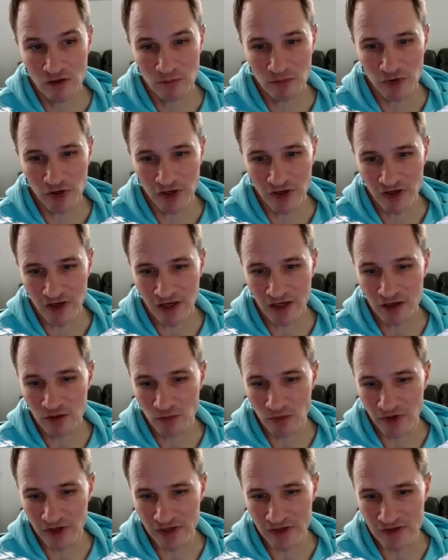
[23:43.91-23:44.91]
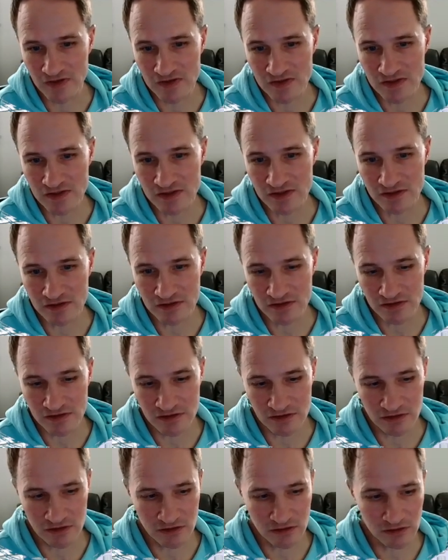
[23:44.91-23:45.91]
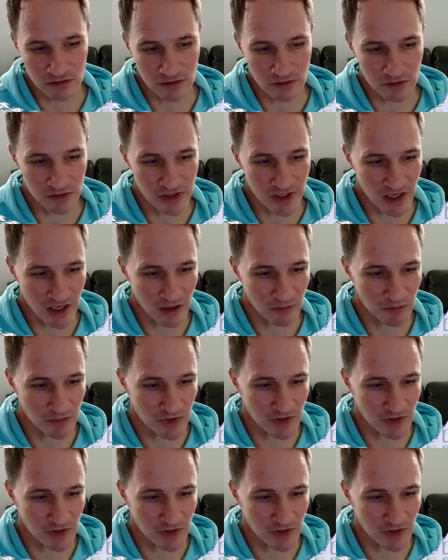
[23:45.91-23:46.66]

But anyways, so yeah,